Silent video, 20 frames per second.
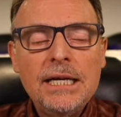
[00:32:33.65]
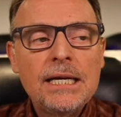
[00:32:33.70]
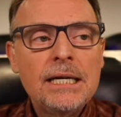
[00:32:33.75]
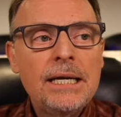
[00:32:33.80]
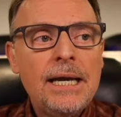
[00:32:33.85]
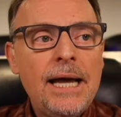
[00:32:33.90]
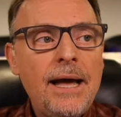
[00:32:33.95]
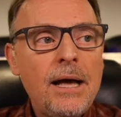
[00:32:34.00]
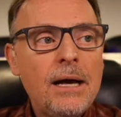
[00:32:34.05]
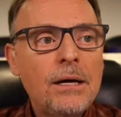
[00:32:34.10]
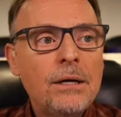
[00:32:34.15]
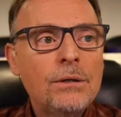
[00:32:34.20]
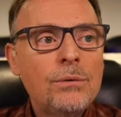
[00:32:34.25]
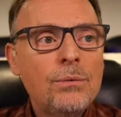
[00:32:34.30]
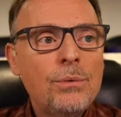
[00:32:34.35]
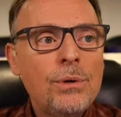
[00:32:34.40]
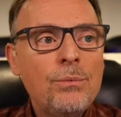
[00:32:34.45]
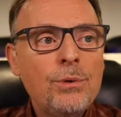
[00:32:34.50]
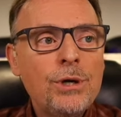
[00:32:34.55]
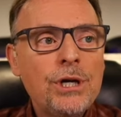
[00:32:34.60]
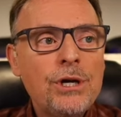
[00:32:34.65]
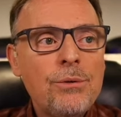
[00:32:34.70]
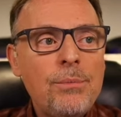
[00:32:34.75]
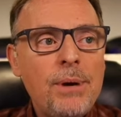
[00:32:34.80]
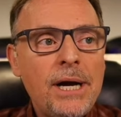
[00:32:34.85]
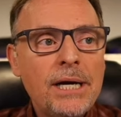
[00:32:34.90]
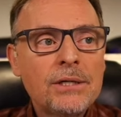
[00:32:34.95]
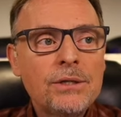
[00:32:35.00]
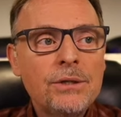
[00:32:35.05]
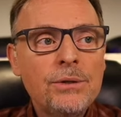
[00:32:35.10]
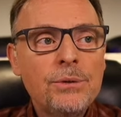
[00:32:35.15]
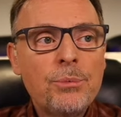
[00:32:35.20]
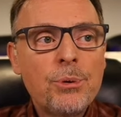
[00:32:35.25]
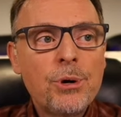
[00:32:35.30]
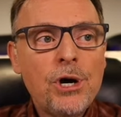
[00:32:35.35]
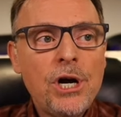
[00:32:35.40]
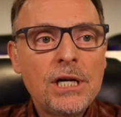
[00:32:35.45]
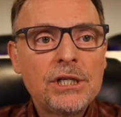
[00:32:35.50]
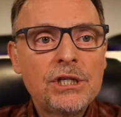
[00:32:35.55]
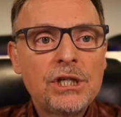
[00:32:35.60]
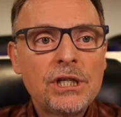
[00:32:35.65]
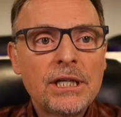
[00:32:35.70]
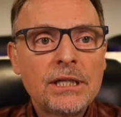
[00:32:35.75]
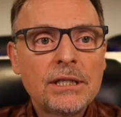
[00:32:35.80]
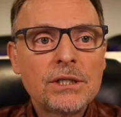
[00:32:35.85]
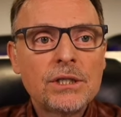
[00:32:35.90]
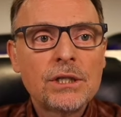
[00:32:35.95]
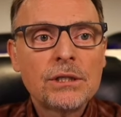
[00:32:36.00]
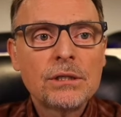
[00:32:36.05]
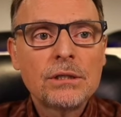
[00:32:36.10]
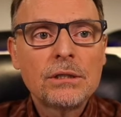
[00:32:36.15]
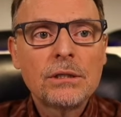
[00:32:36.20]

Now, when we go back to the project,